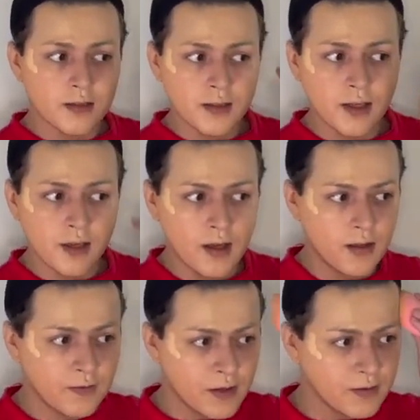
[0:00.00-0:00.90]
to
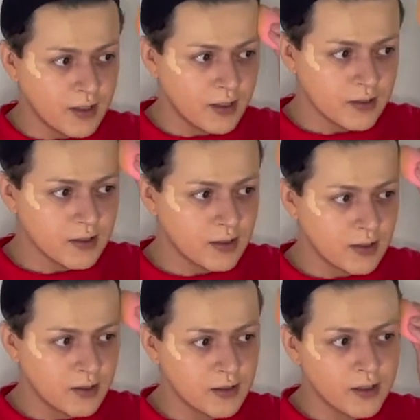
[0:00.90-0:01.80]
get foundation
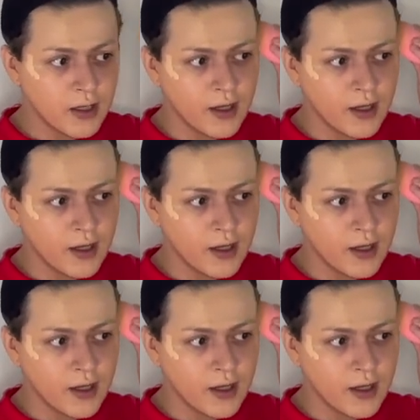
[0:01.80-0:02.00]
on your